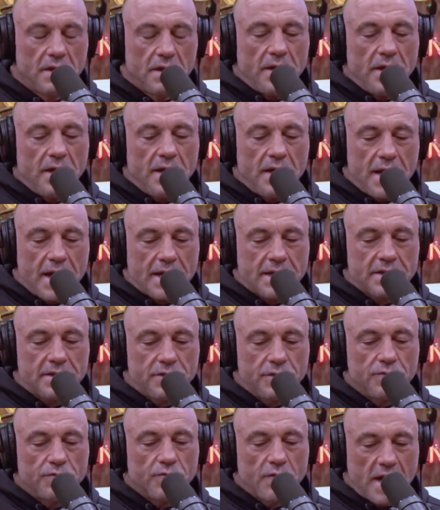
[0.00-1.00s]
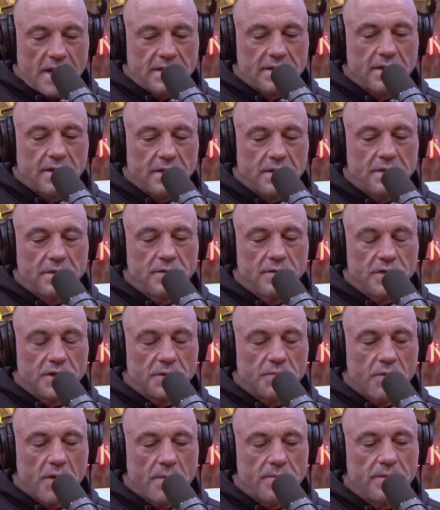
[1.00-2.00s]
next to wrestling, which is
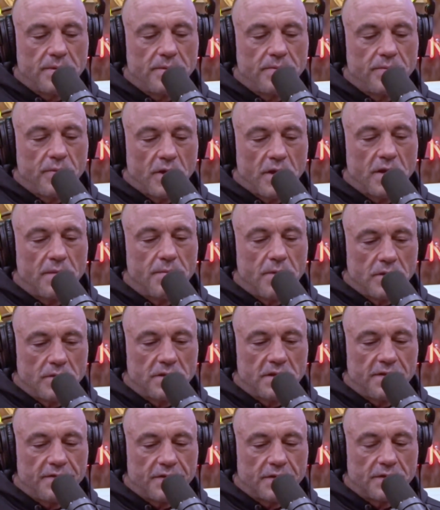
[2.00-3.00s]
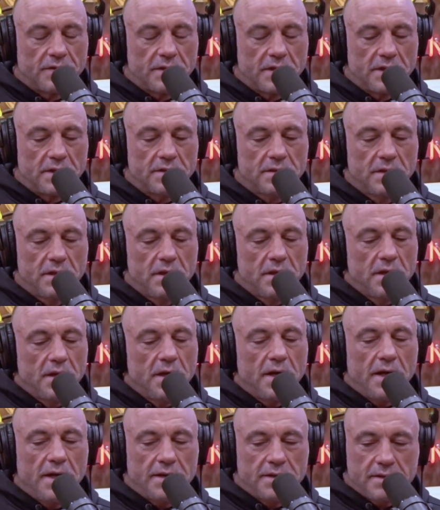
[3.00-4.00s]
probably one of the most difficult things.
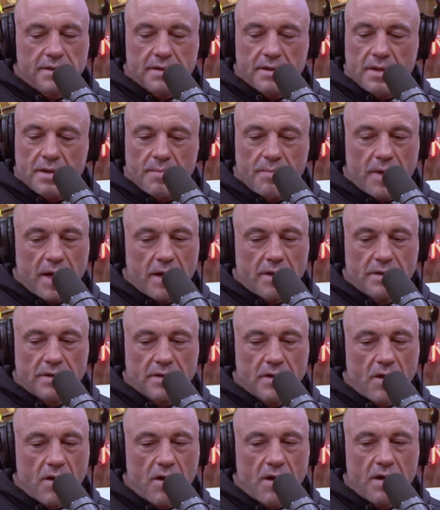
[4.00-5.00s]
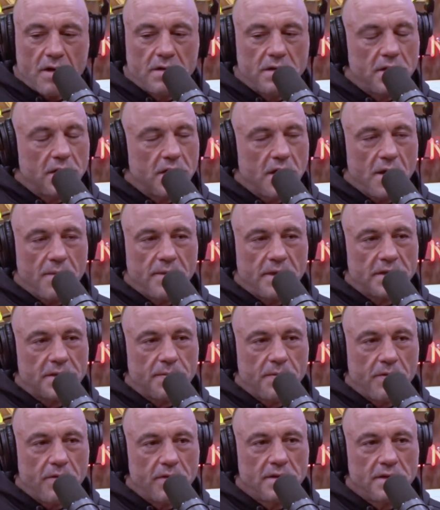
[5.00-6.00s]
It's about as hard a combat
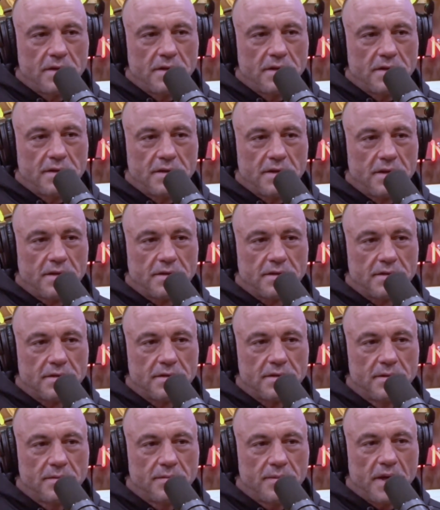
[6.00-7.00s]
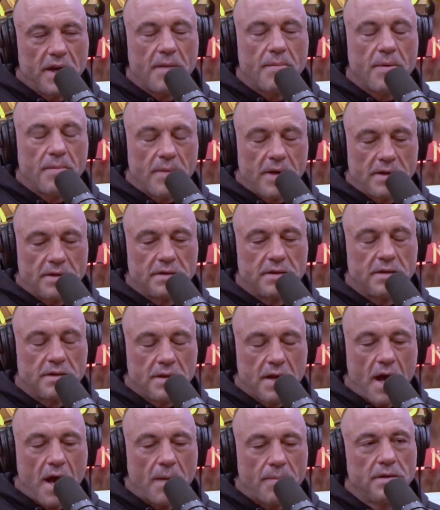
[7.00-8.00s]
sport it exists, but MMA is the
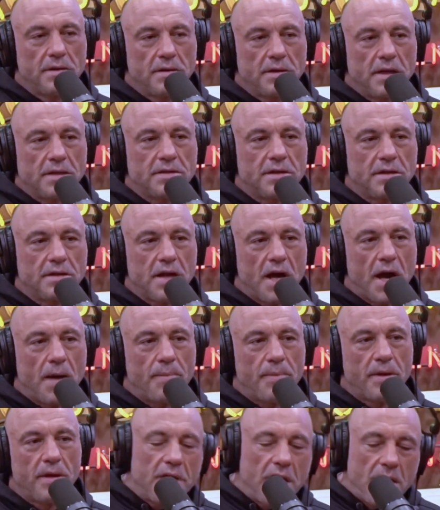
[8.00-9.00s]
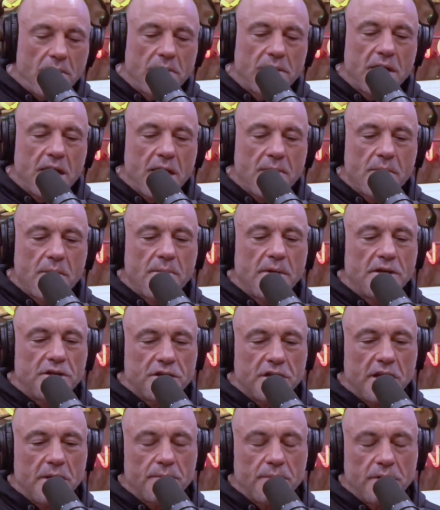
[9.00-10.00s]
top. That's the top. The MMA
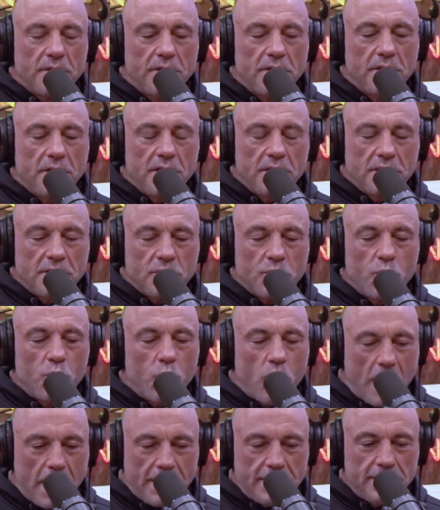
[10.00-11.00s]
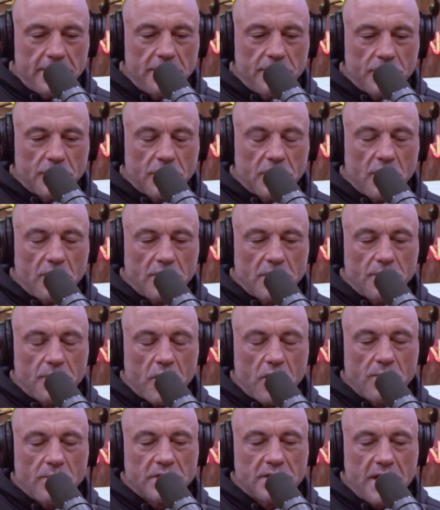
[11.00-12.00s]
champion is widely regarded
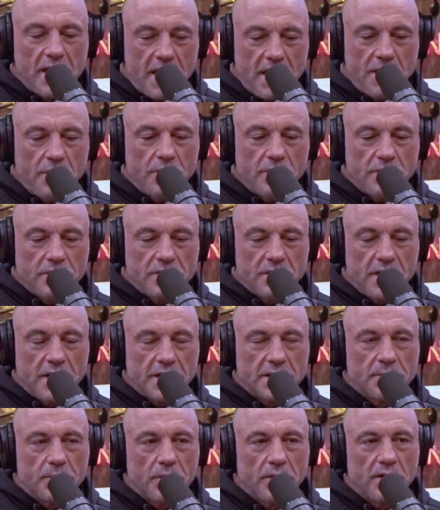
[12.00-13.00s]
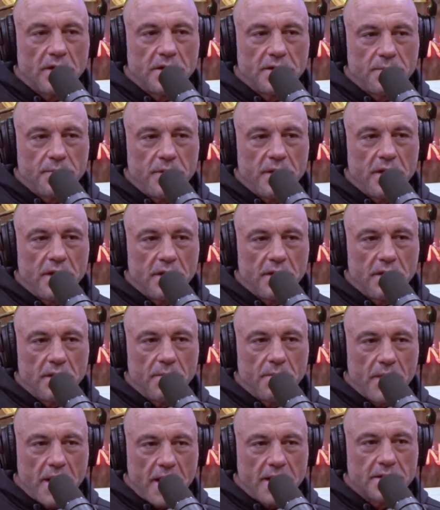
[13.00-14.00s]
by almost anyone who's an expert as being the
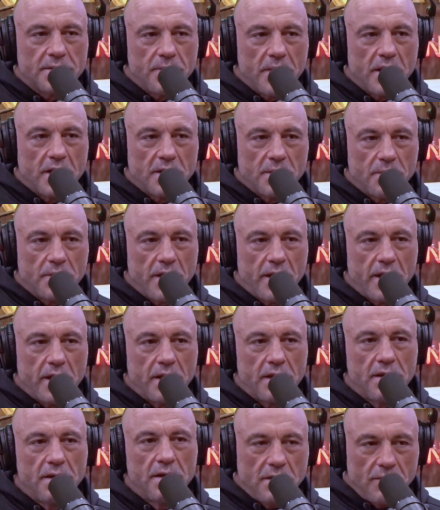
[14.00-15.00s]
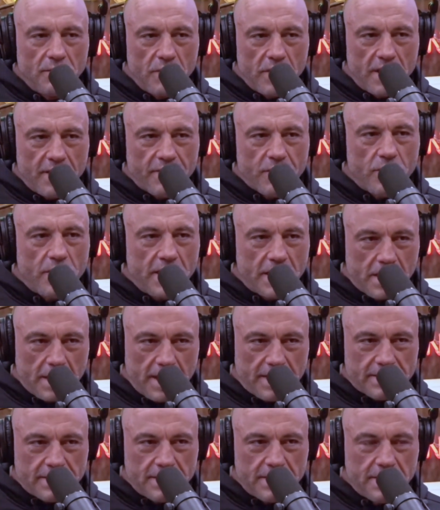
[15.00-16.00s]
baddest man on the planet. Whatever weight
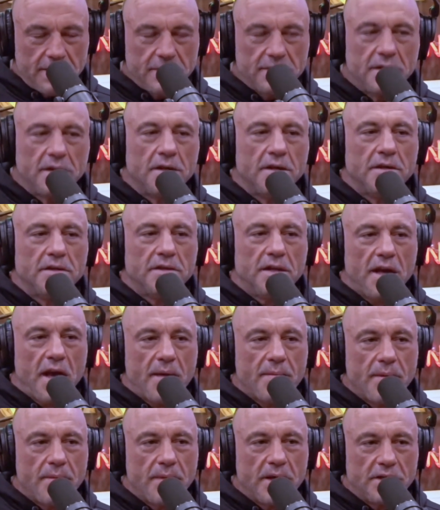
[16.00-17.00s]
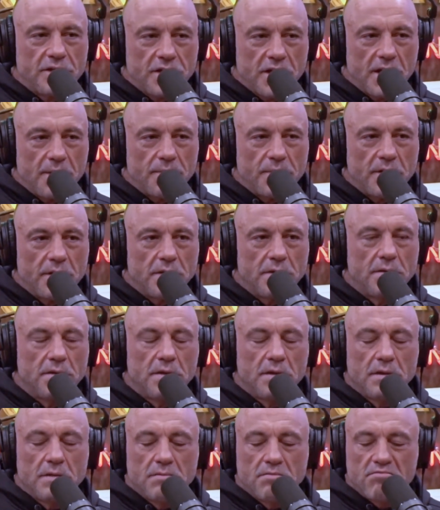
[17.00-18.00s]
class it is, the MMA champion,
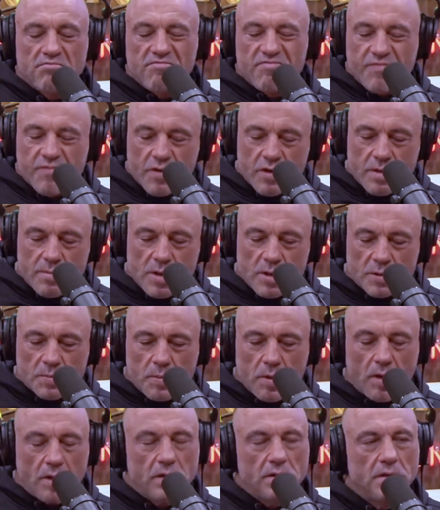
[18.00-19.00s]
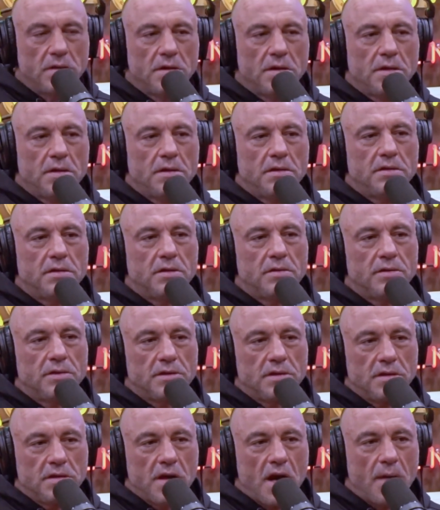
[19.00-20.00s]
for the most part, is going
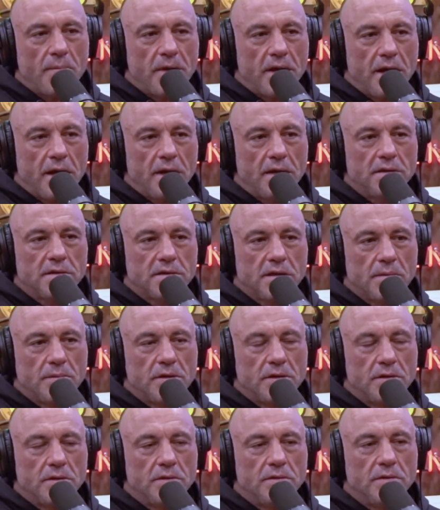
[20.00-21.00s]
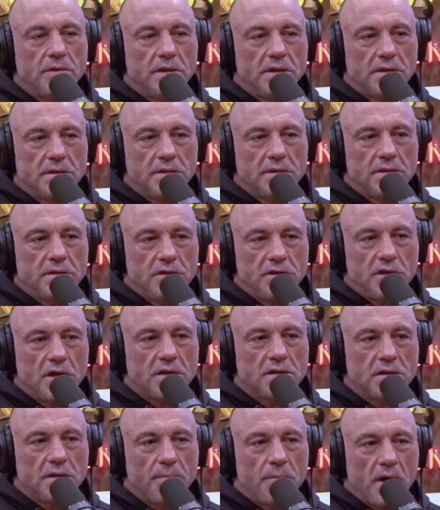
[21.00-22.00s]
to dominate someone who is
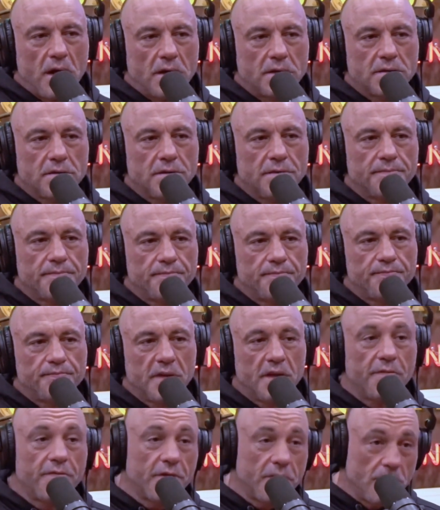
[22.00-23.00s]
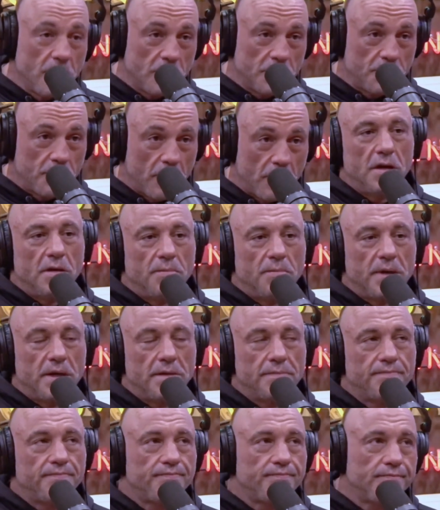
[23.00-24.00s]
just a boxer. Right. For the most part.
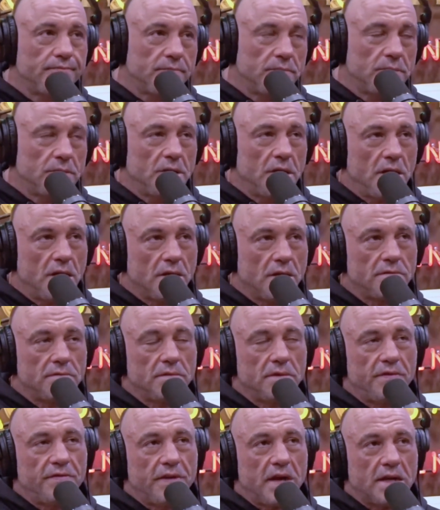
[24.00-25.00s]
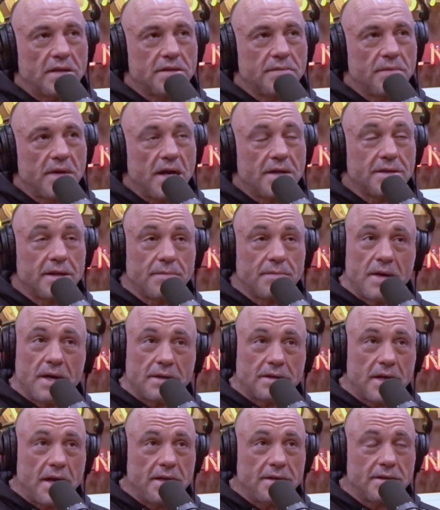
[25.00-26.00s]
But you know, you've got some guys like
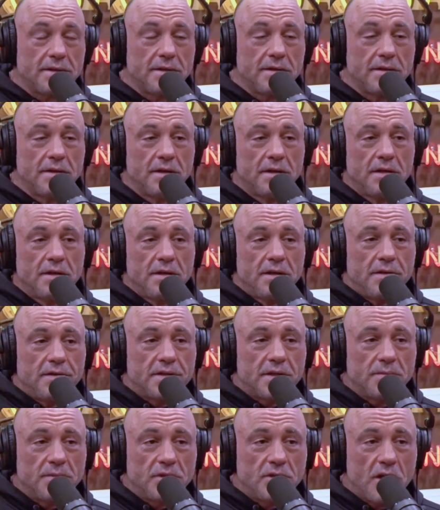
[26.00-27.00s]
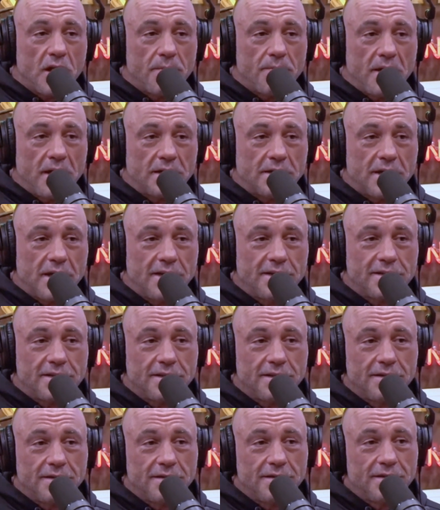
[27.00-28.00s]
Mike Tyson. If someone taught Mike
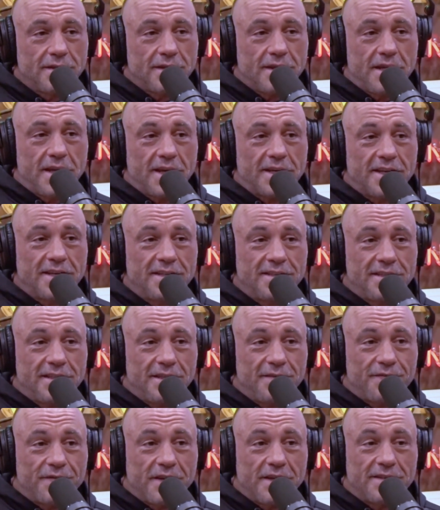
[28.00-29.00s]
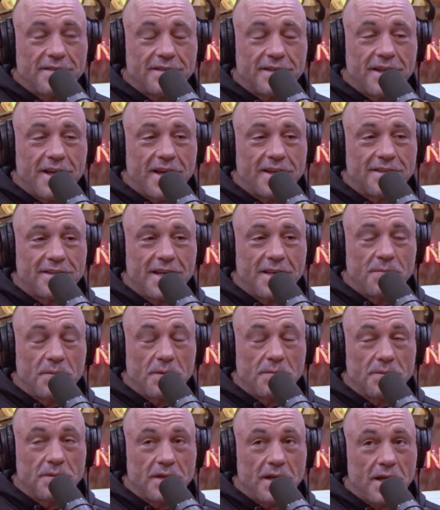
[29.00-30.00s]
Tyson kicking defense and how to take
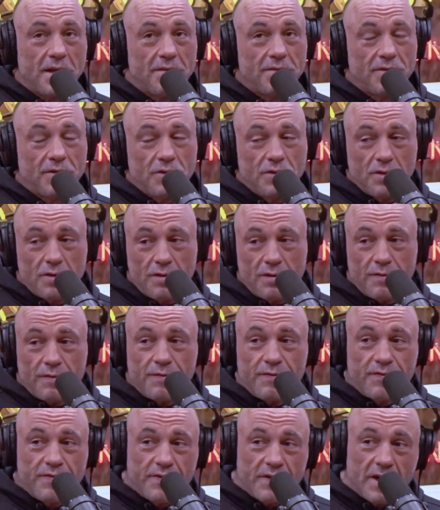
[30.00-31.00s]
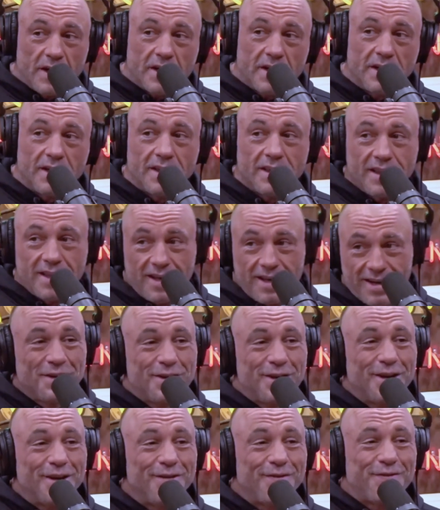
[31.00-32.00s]
people down, good fucking luck.
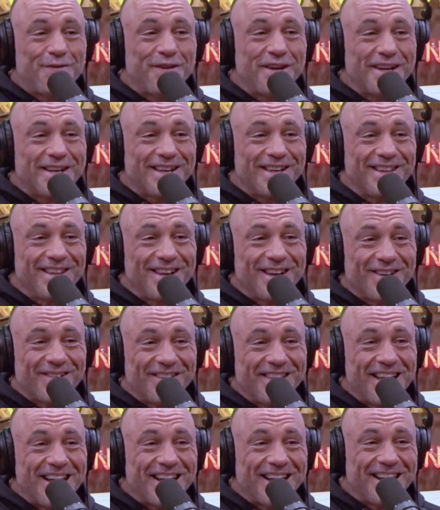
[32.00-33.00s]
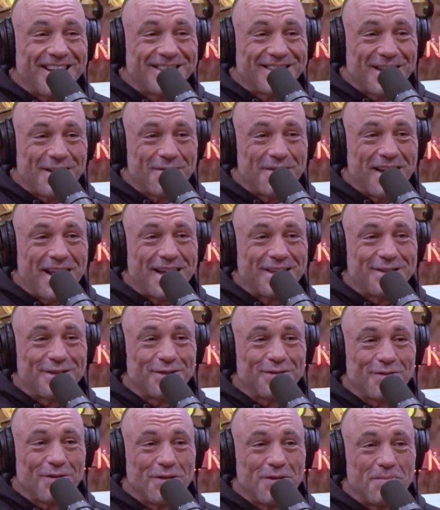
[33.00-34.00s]
good fucking luck when that guy's coming at you
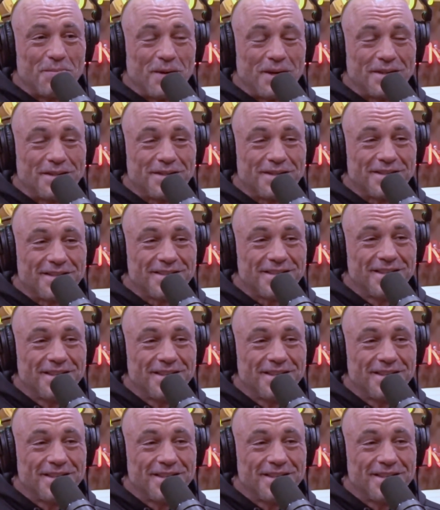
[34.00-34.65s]
throwing punches.